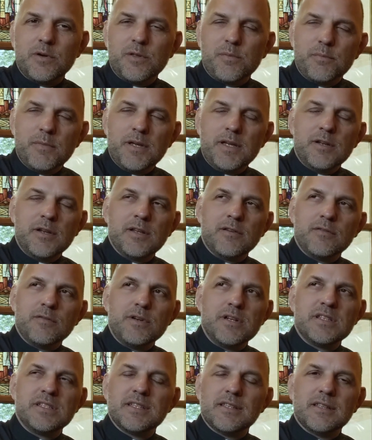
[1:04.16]
with me
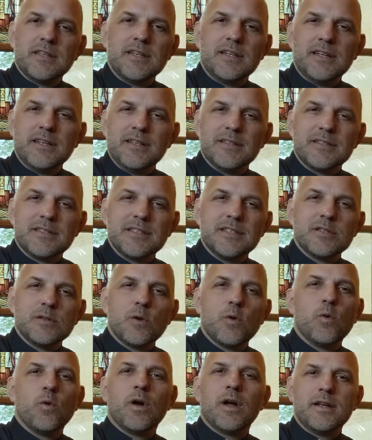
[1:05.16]
recently is this
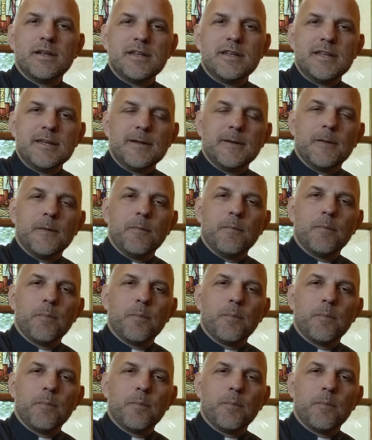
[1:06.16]
whole idea.